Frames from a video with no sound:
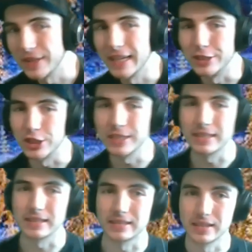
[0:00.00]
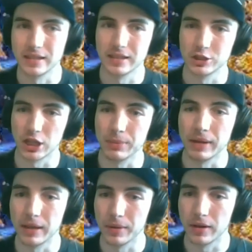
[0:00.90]
let Jesus shape
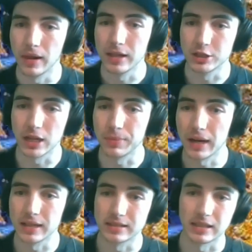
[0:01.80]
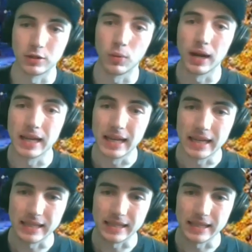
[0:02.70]
us into what
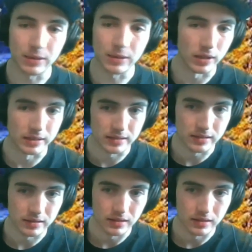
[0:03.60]
he wants.